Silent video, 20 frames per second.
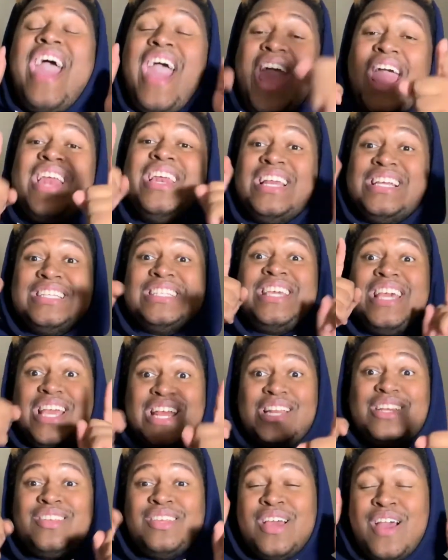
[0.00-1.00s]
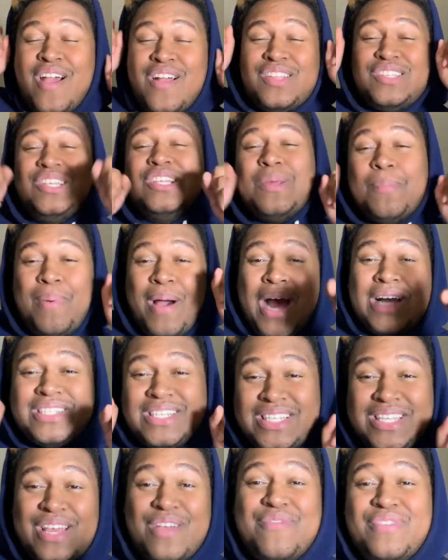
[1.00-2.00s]
And let's get to the
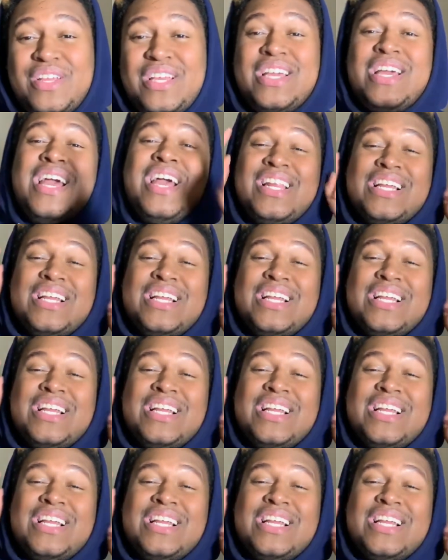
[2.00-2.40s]
positivity,